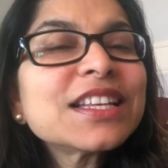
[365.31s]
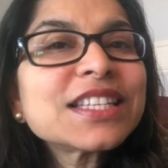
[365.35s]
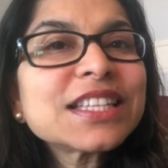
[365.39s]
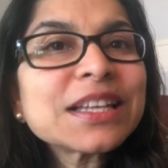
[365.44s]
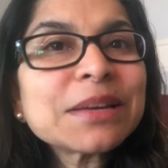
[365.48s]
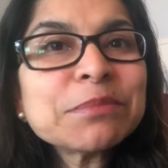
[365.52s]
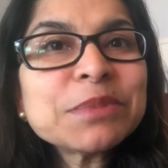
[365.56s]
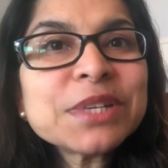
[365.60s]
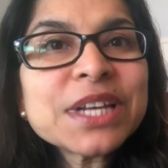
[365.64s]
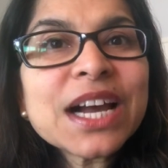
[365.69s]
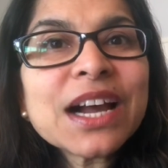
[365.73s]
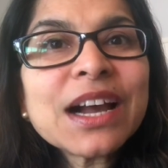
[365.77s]

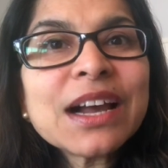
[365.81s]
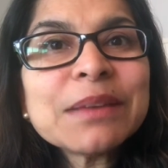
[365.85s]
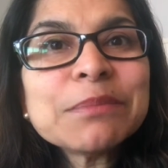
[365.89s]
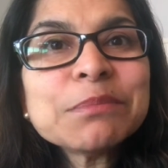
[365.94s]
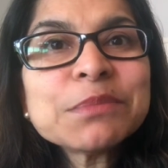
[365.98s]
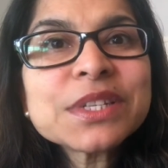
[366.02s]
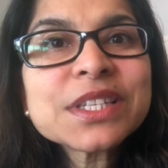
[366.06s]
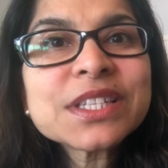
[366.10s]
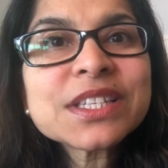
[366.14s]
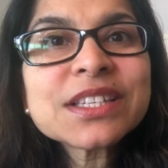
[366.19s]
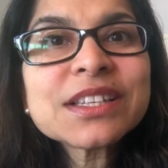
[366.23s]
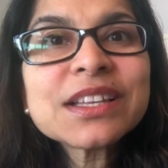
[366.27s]

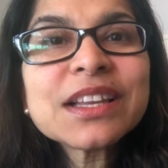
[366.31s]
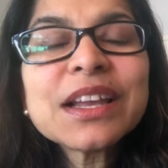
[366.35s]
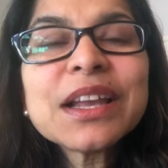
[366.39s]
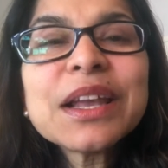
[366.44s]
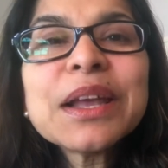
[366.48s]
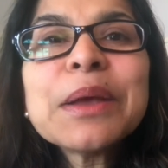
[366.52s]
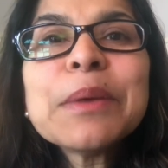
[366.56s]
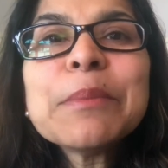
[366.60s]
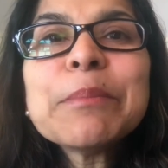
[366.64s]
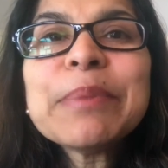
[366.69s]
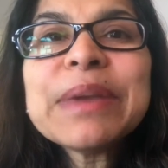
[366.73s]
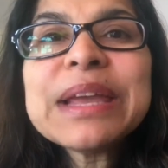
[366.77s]
Sometimes
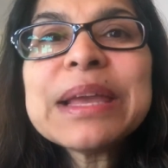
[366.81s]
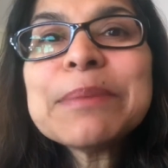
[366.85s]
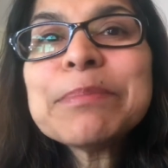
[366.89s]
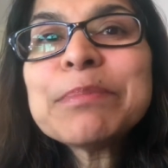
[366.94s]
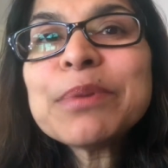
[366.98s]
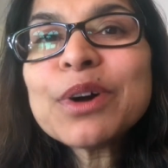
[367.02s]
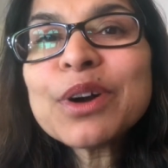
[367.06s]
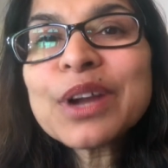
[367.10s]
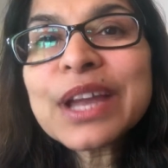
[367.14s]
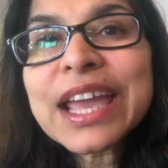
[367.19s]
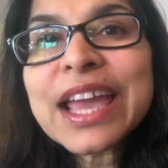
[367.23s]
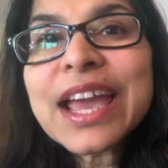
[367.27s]

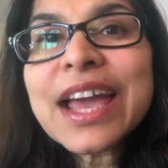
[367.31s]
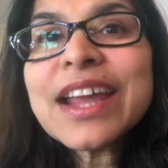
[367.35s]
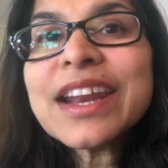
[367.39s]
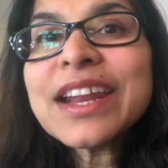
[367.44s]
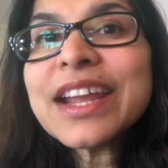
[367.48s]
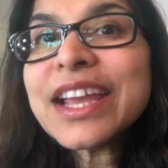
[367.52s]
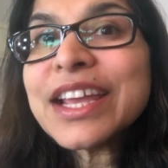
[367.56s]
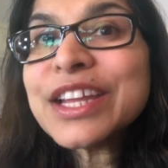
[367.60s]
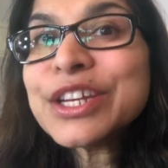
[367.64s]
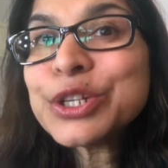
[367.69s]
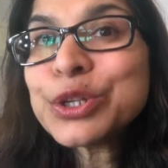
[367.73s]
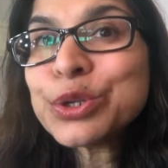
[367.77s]
people get
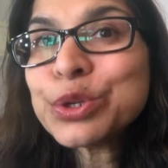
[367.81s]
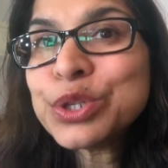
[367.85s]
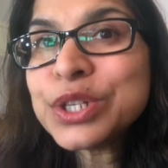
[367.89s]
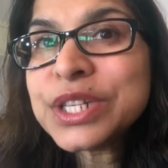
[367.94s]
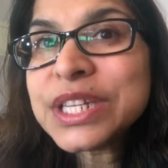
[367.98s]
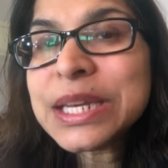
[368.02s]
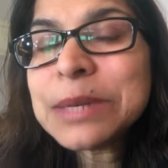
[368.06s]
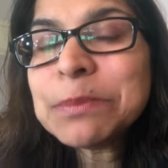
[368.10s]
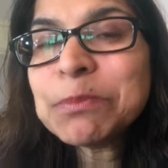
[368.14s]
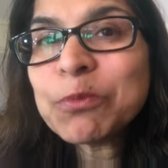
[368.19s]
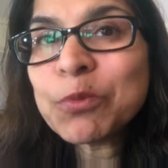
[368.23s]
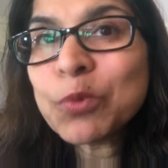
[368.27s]
into
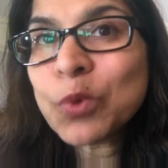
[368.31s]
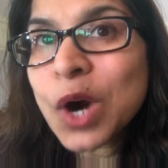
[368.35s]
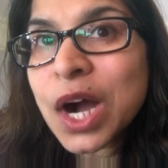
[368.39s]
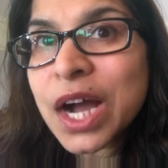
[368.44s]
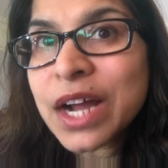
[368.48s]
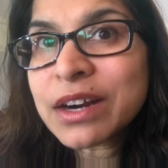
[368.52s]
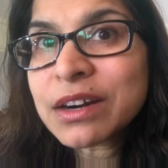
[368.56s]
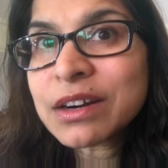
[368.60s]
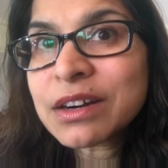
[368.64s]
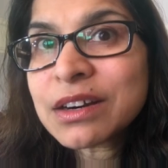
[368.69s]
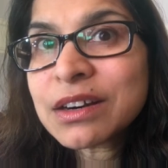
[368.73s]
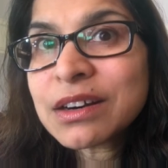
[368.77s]
deep
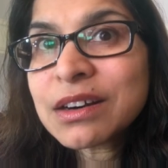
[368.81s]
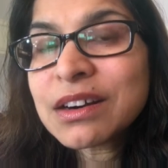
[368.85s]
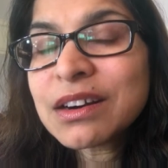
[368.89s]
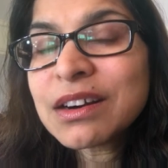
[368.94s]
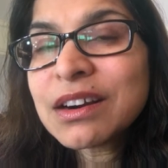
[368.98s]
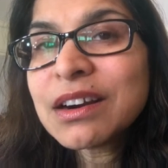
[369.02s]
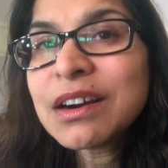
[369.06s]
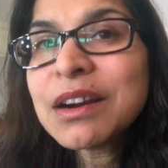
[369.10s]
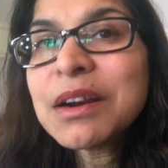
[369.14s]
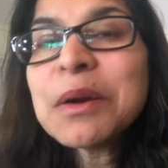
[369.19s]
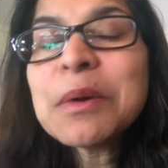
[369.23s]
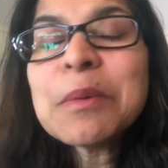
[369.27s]
water
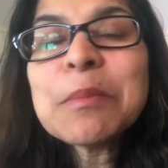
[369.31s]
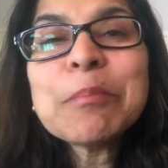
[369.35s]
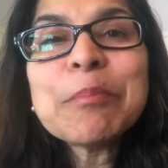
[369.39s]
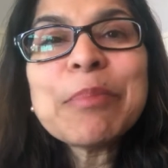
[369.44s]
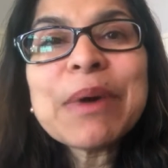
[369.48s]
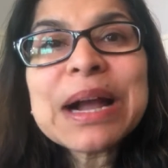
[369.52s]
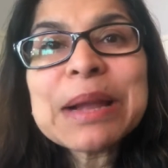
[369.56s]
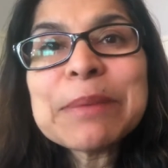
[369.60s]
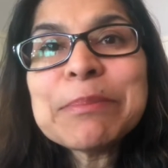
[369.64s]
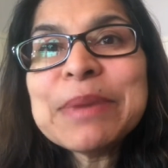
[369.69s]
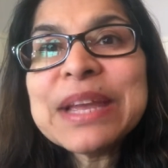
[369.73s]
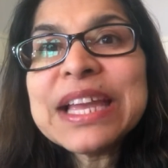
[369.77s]

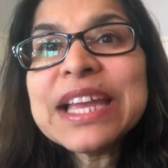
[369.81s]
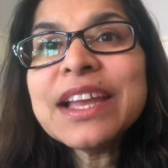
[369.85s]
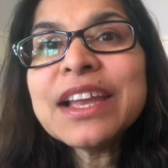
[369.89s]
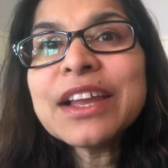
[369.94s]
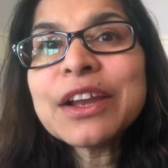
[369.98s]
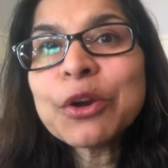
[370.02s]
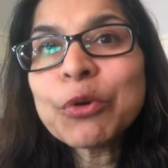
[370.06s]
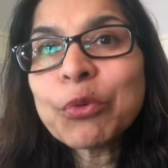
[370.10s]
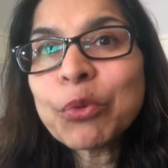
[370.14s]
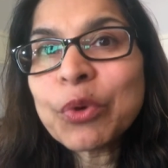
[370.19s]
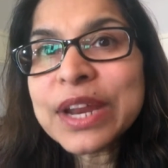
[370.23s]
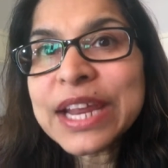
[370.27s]
by
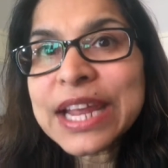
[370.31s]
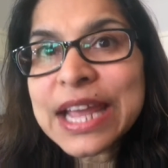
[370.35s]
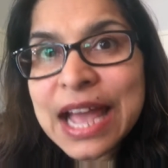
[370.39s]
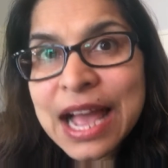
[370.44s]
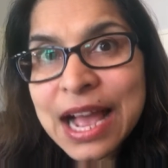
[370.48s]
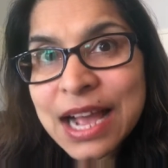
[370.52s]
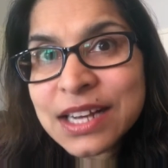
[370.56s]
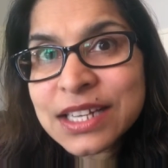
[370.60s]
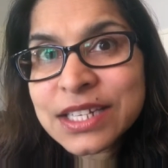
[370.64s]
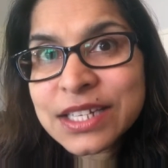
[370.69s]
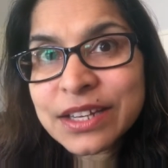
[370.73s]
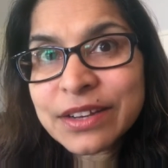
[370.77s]
being
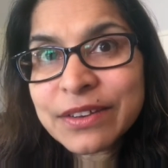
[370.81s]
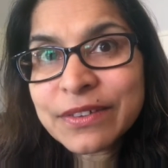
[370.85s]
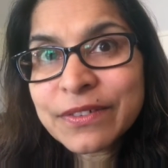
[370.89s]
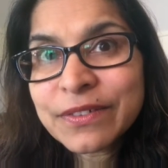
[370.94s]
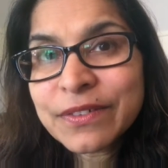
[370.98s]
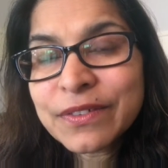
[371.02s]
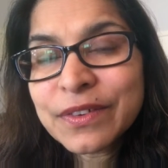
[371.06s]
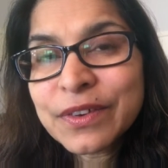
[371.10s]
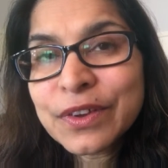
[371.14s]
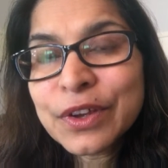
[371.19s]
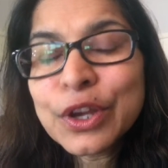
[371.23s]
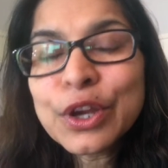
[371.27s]
reactive
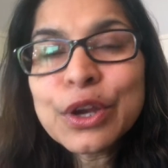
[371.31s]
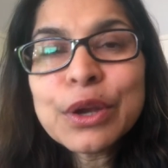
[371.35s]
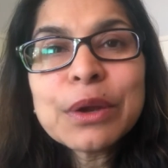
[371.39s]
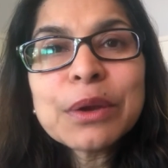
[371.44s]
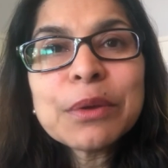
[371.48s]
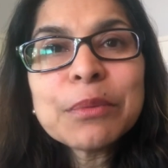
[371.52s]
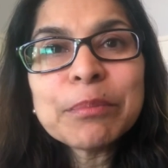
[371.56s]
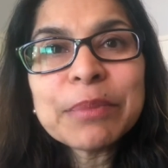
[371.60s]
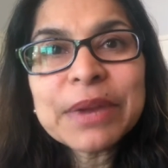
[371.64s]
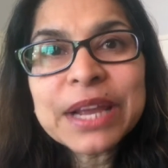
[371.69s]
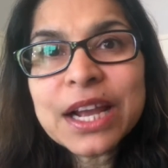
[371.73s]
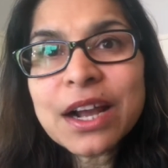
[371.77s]

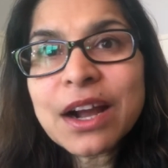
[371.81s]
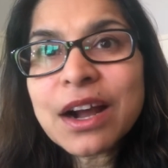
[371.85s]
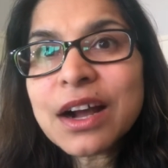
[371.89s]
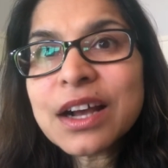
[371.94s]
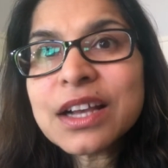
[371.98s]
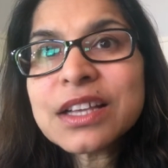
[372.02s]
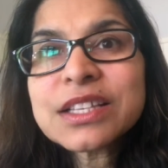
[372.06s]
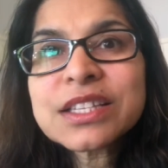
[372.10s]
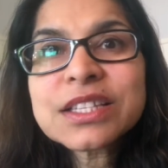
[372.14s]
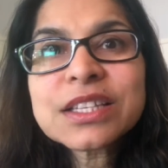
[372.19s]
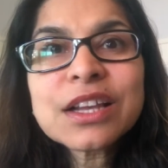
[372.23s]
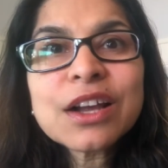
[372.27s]

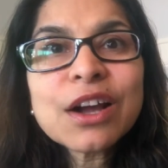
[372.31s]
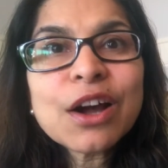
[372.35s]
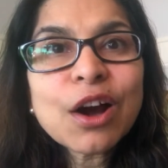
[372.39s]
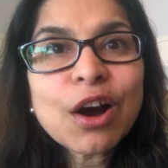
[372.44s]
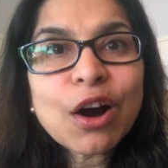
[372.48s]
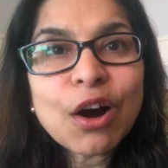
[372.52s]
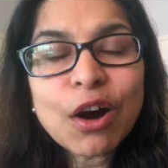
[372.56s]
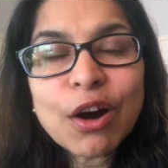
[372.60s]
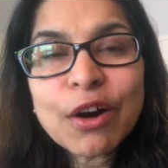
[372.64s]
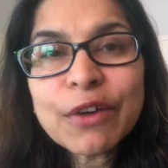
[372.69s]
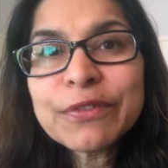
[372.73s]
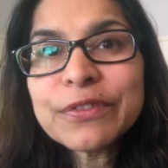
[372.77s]
because
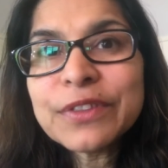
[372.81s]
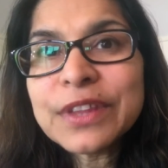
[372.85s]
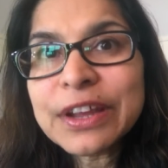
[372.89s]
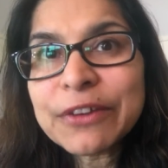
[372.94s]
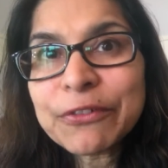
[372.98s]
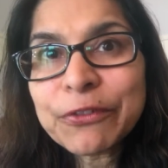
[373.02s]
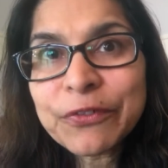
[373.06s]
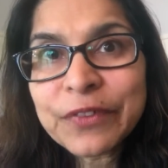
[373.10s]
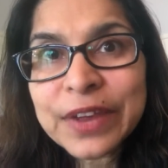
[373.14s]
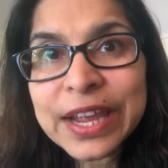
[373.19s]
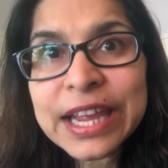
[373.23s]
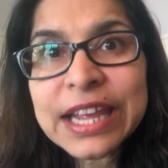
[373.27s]
of the
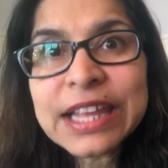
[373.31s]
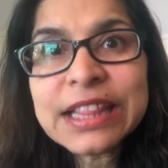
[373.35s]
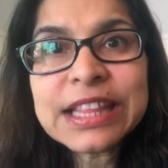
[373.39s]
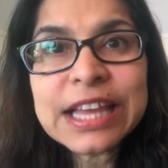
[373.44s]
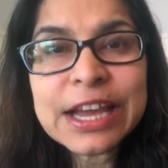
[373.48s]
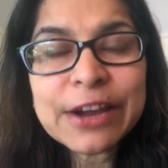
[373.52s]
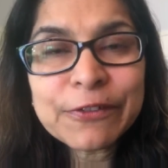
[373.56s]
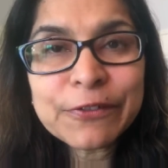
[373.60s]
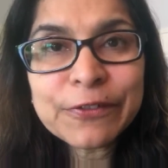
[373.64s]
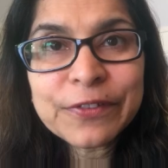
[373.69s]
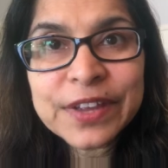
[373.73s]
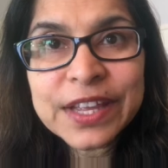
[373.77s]
way
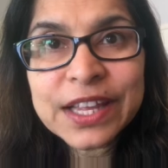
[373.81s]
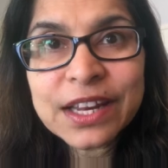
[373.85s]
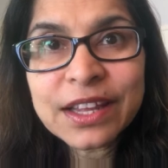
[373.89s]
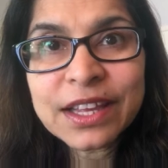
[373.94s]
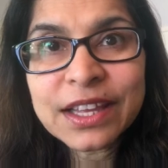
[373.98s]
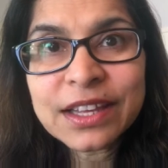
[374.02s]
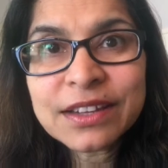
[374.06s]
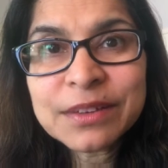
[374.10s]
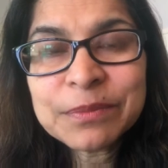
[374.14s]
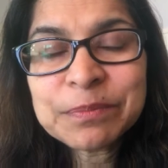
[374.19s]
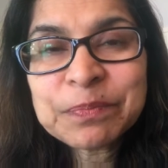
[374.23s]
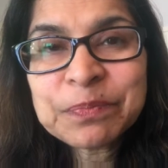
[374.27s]
they're
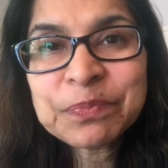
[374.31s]
feeling,